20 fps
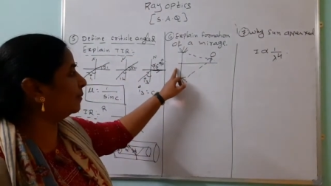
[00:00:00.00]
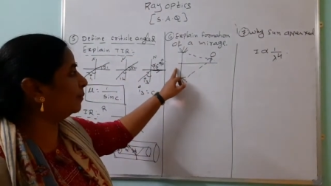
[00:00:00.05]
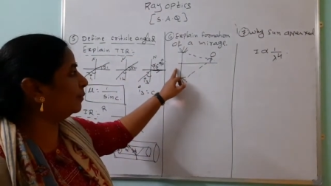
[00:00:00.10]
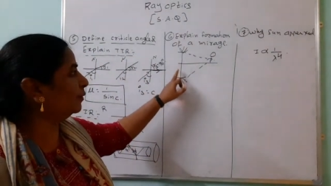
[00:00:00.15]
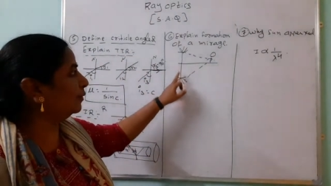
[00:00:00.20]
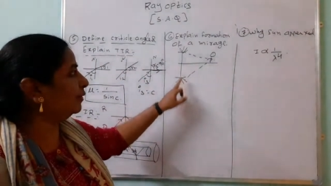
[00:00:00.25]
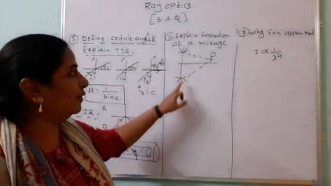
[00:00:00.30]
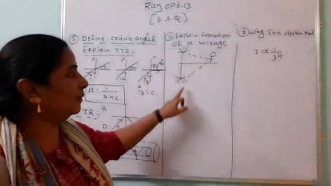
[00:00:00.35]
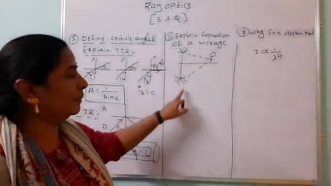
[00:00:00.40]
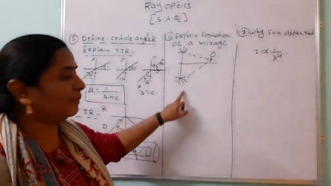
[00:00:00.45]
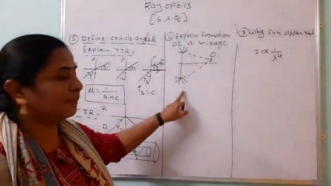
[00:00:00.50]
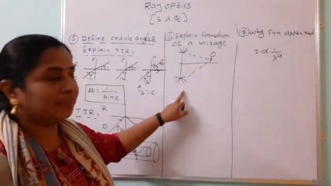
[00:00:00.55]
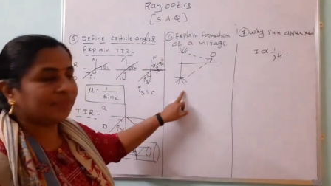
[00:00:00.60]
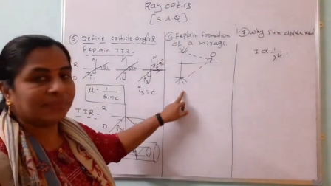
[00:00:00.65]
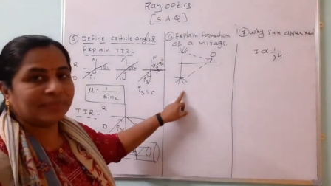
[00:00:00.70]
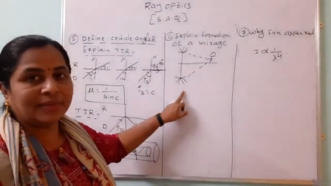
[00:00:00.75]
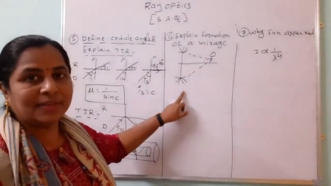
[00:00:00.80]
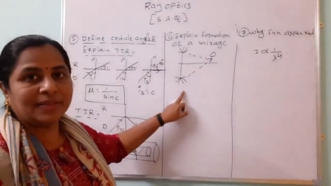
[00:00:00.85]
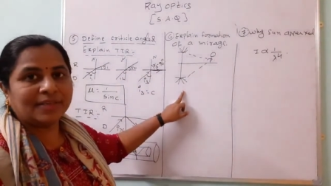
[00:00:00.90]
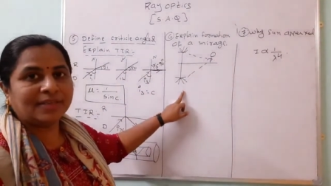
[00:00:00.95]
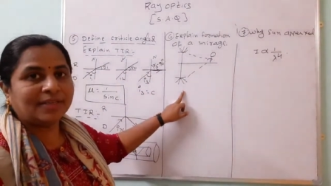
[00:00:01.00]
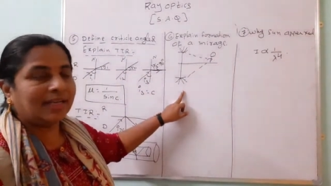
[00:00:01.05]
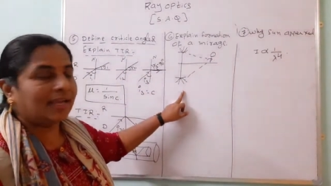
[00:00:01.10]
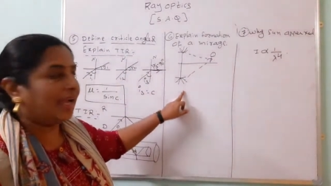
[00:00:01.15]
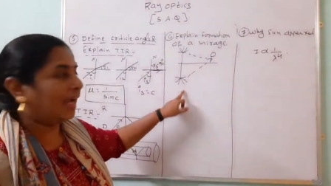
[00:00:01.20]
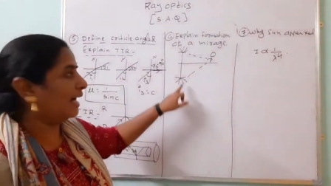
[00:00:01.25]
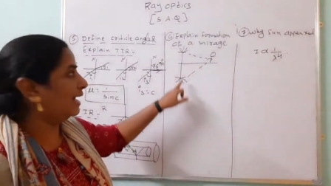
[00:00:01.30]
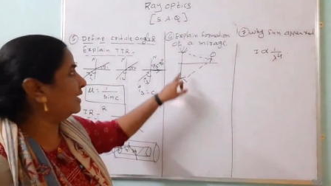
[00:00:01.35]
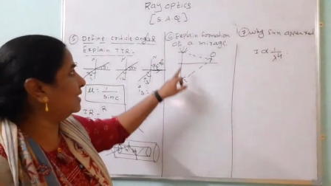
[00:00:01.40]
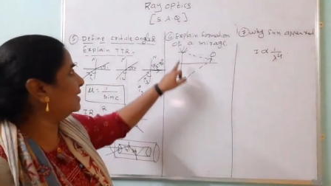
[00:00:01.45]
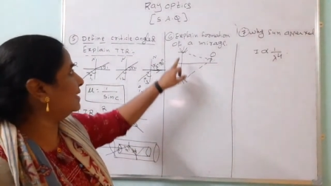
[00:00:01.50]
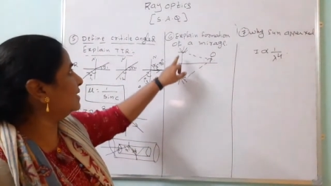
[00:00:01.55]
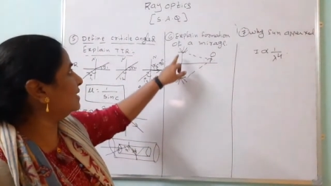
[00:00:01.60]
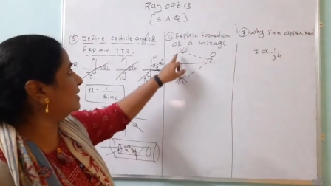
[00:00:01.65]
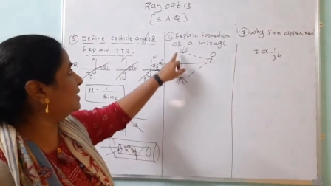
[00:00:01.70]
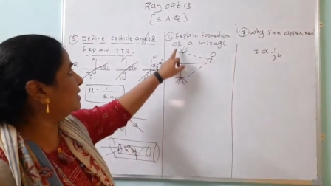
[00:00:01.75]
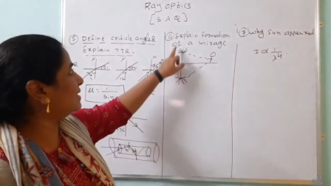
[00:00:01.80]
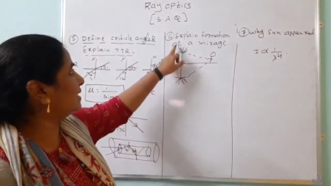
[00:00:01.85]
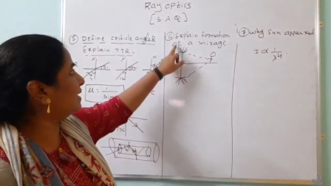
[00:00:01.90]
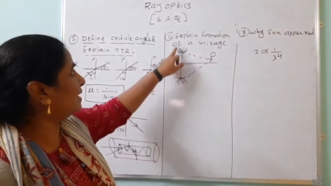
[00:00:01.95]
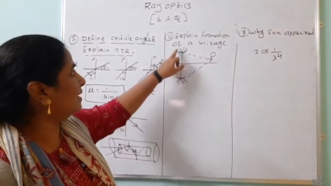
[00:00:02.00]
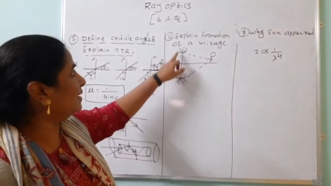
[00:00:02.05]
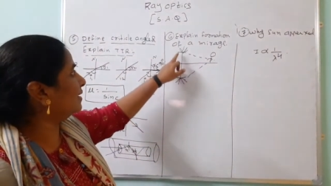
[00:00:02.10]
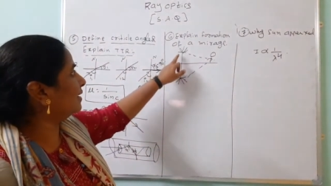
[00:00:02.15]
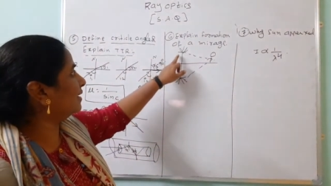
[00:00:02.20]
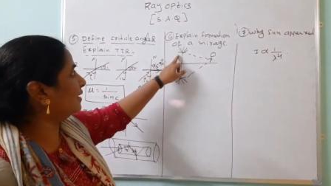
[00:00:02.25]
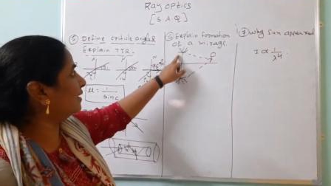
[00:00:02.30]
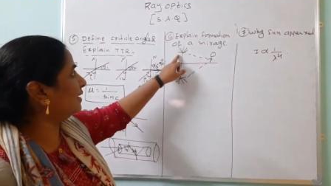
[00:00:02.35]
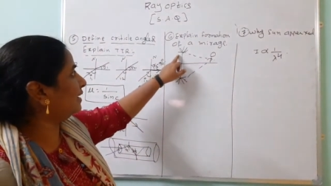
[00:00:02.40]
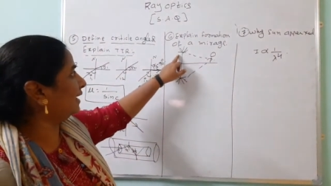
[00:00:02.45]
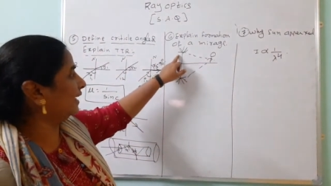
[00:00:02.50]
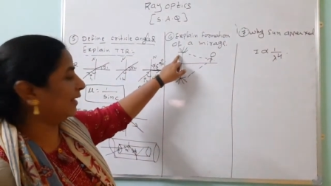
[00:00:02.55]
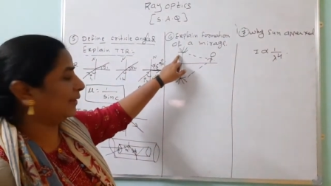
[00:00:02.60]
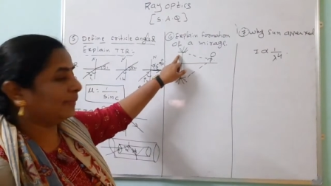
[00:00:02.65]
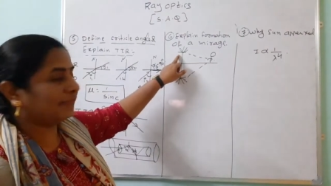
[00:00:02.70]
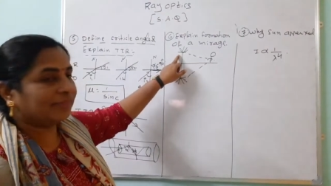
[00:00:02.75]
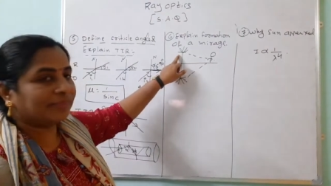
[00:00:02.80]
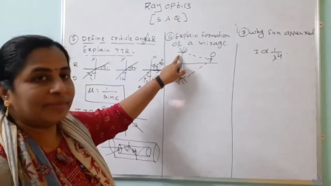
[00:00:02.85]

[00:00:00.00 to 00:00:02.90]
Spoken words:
pool and this is the tree.